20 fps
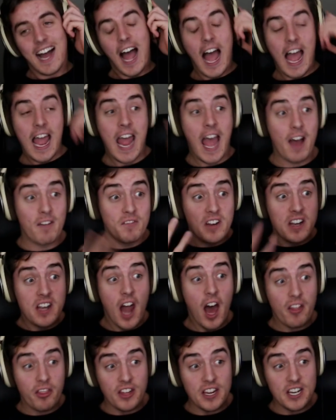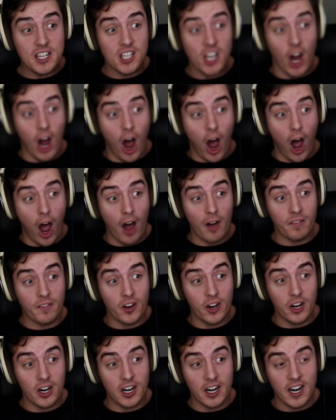I have nothing to
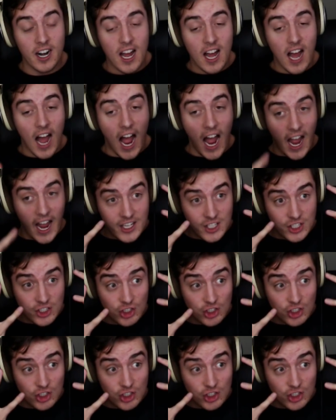offer. I